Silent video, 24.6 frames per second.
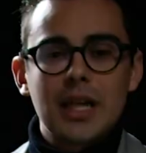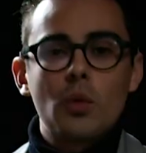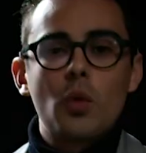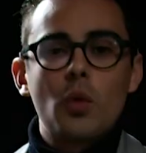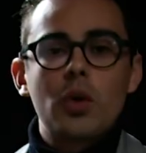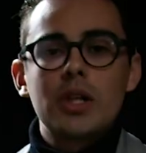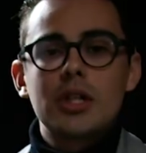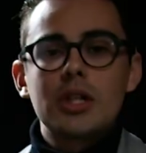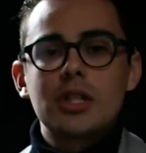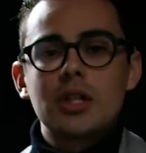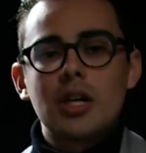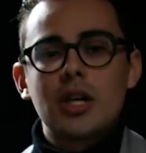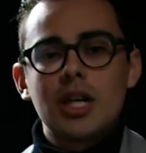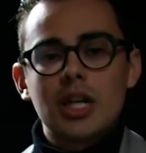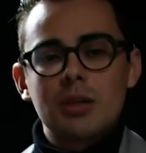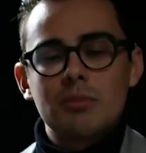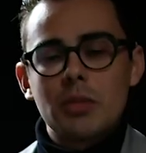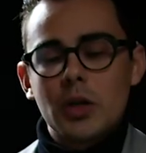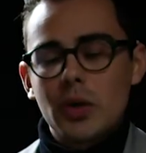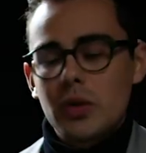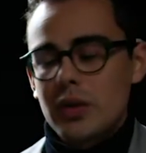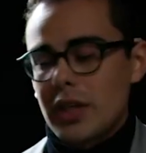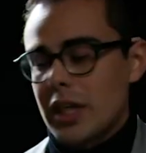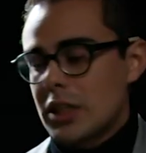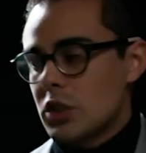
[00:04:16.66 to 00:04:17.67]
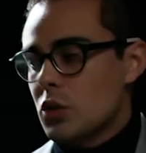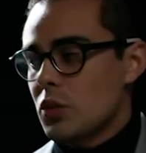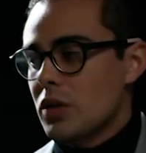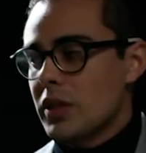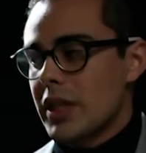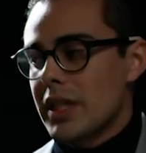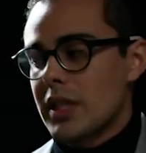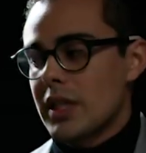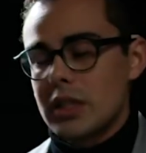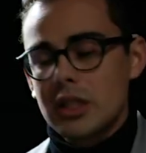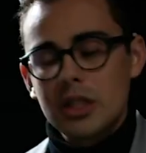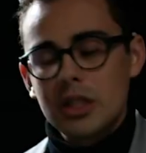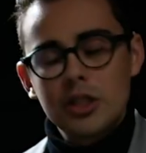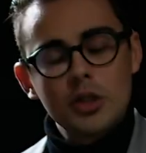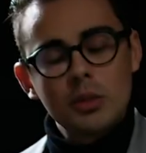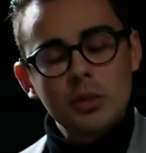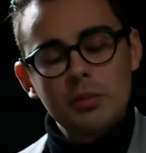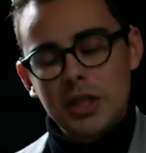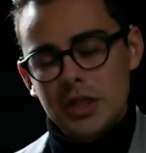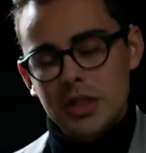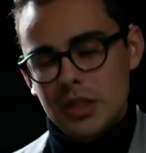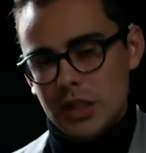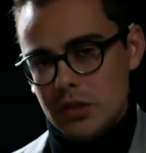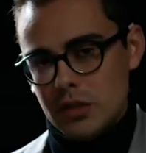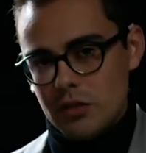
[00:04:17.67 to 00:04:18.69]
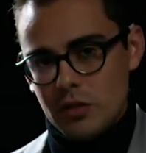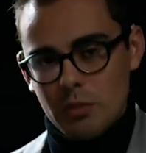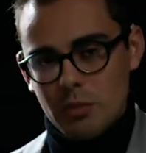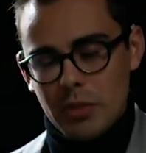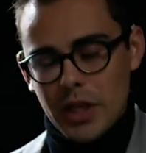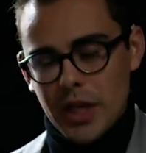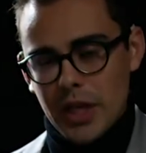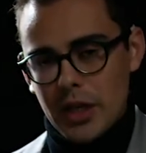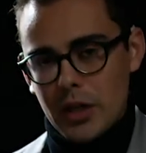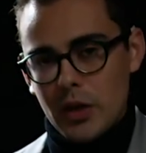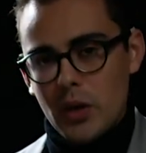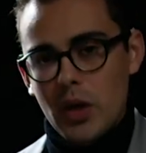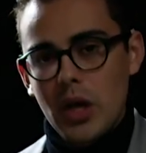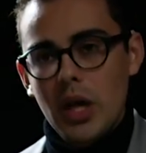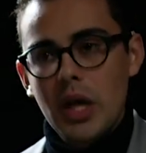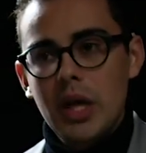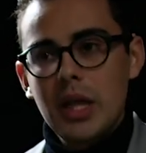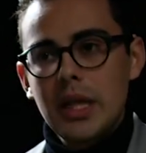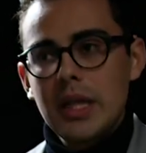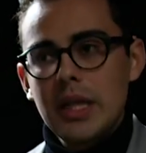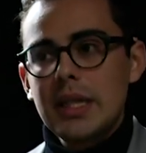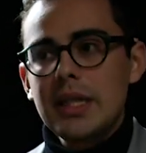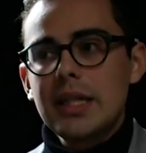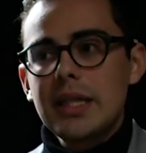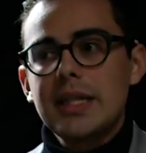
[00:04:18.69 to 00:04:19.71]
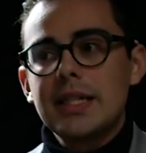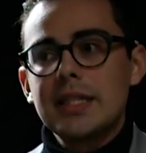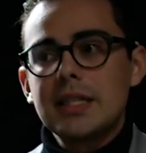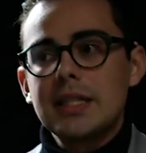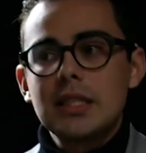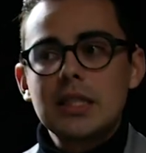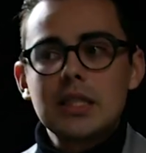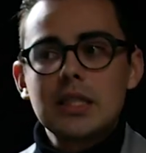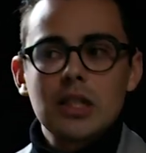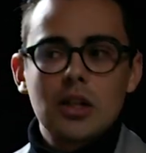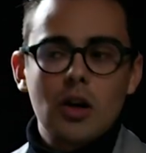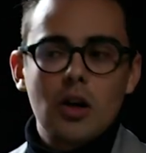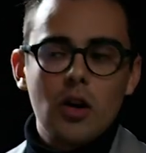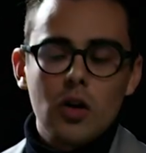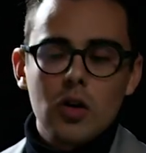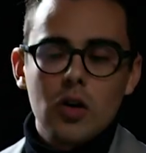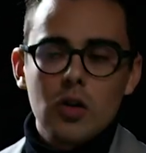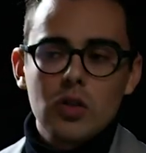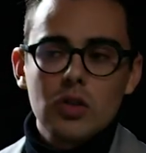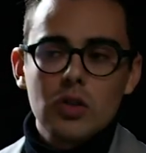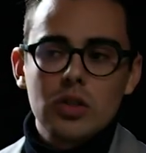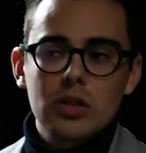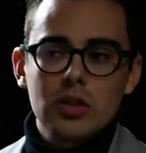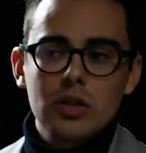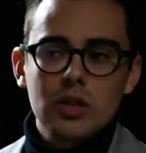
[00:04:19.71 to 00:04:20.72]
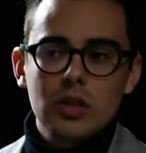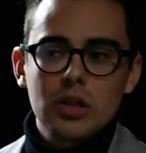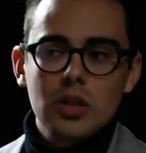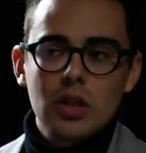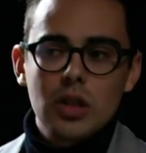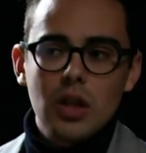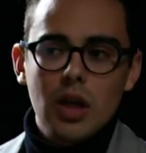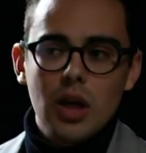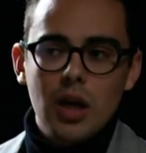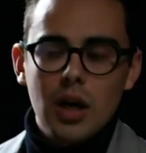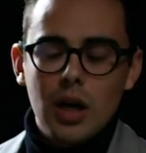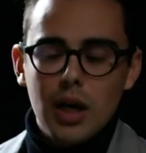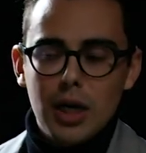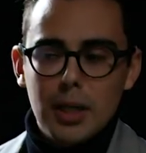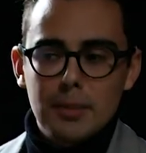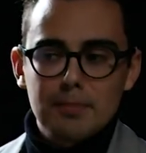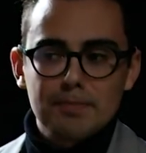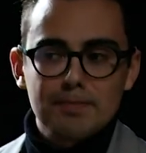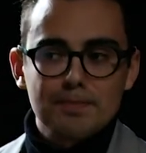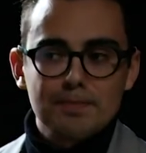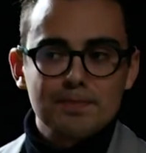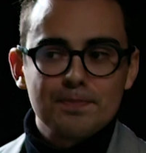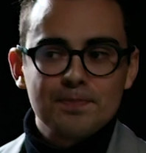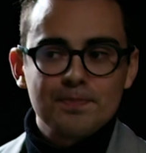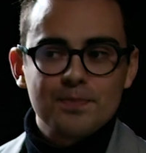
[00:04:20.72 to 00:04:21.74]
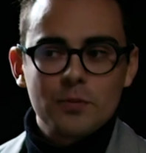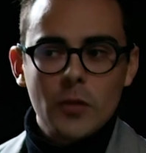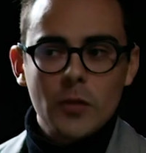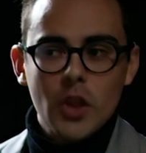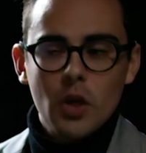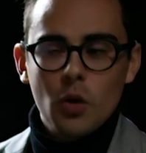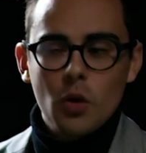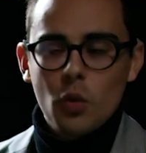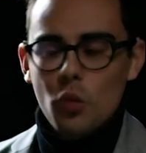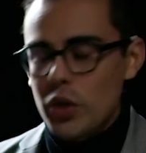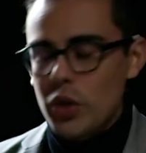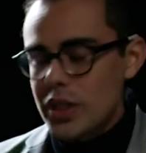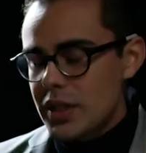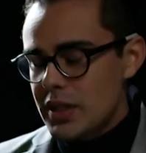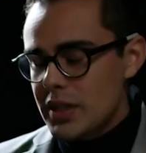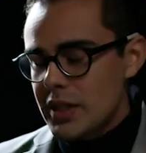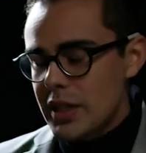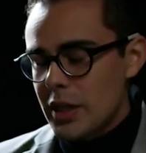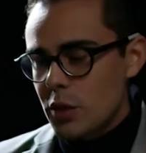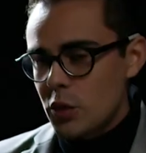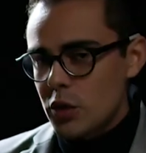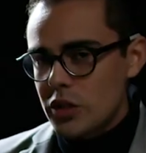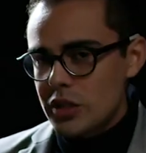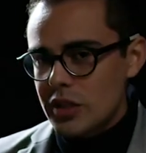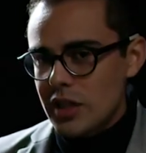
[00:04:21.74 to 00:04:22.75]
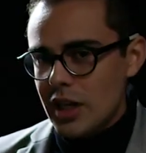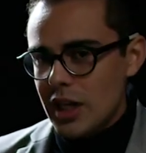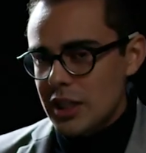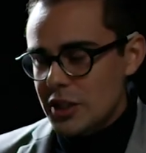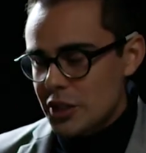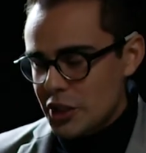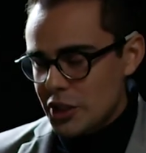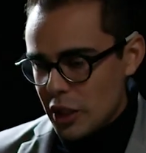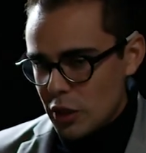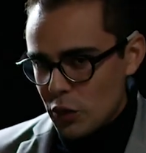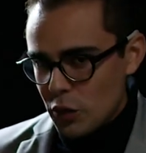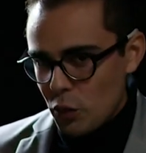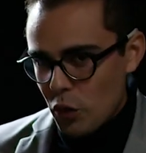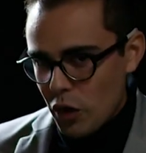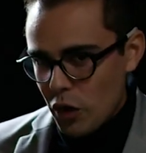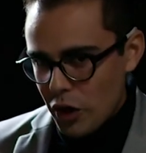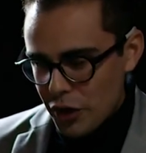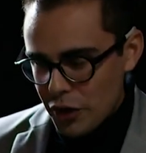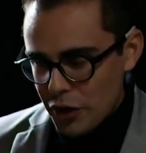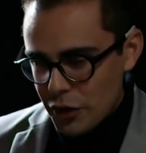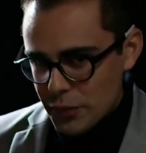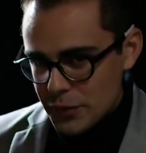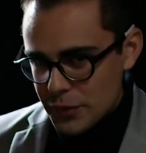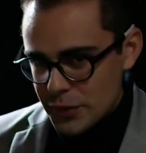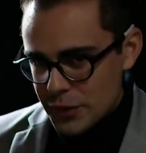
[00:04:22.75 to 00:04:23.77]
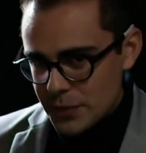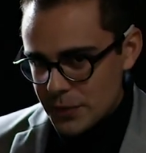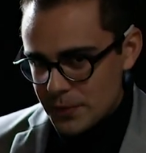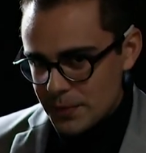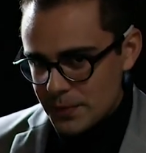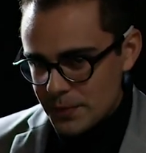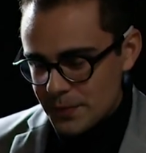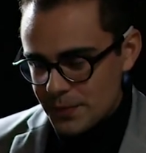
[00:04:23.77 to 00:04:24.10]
want to talk about that's related to Two Pieces for Piano is called written out accelerandos.